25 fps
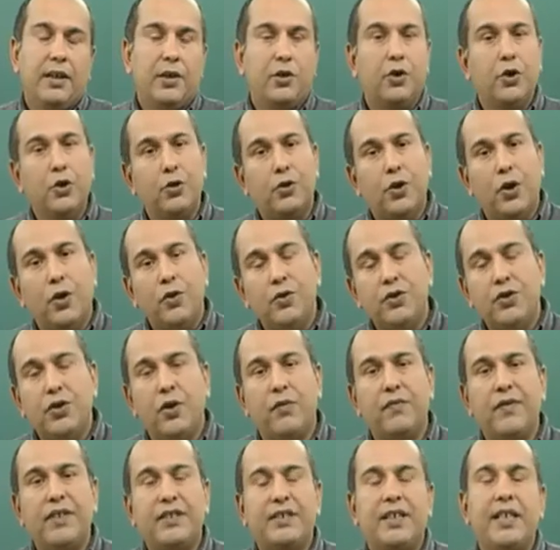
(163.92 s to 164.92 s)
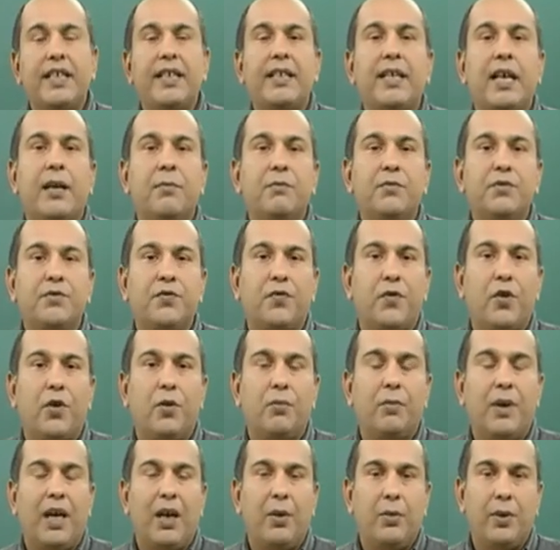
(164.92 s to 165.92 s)
glucose obviously comes
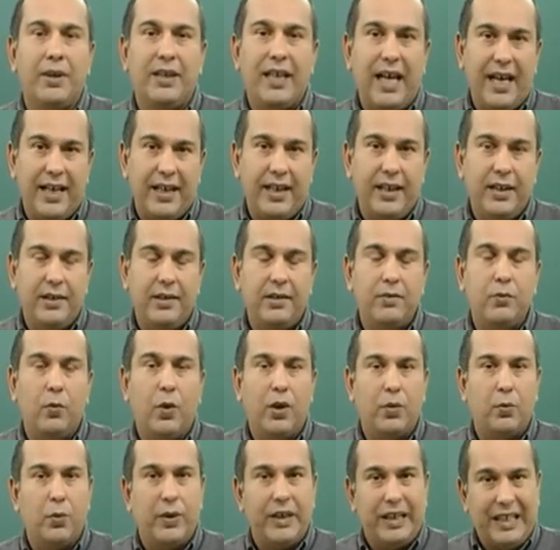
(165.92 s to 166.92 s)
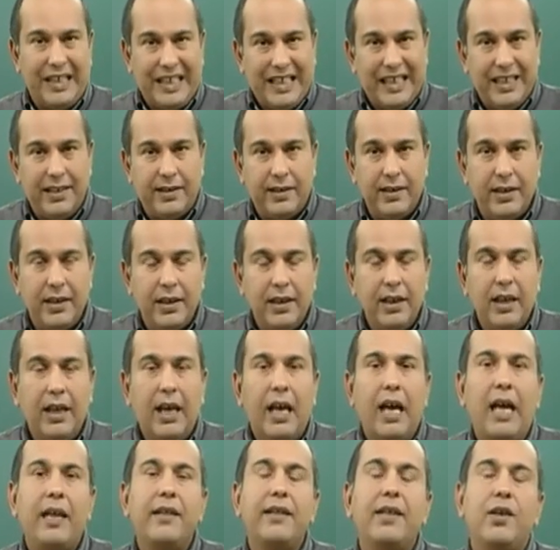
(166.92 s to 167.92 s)
from our diet, what we eat,
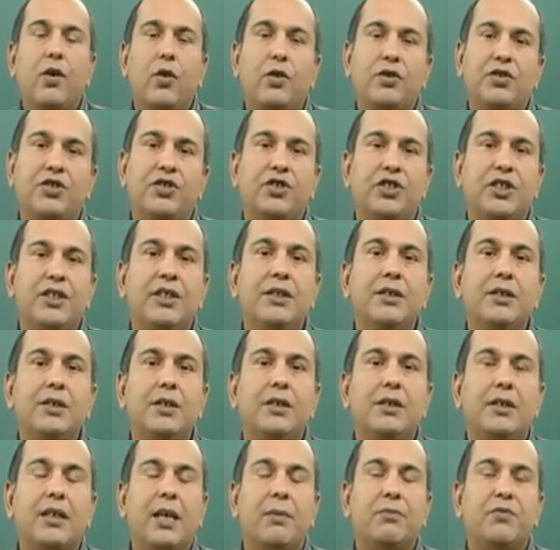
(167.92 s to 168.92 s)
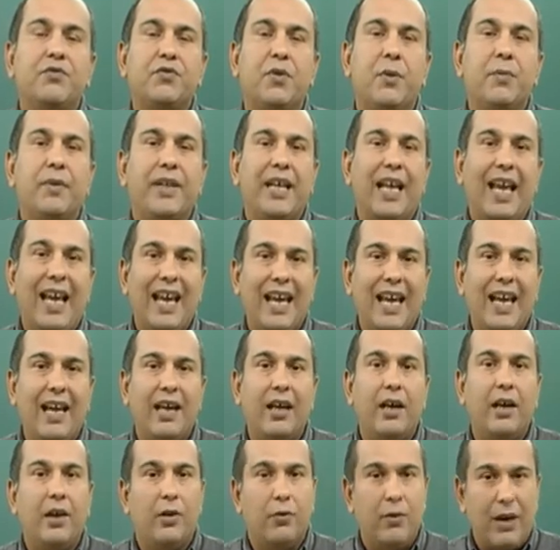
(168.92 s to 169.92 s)
and the oxygen comes from the air
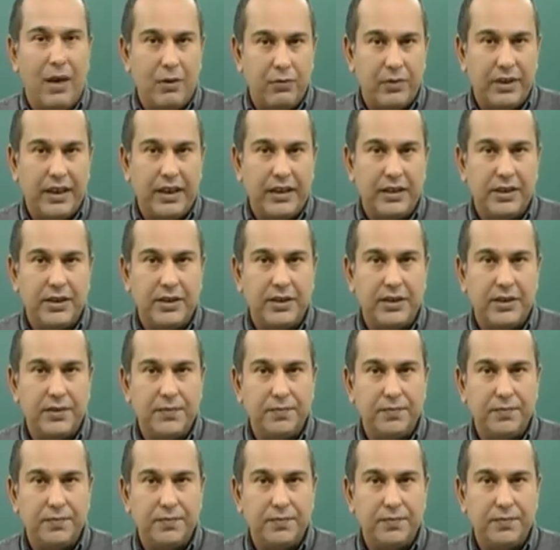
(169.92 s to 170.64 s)
around us.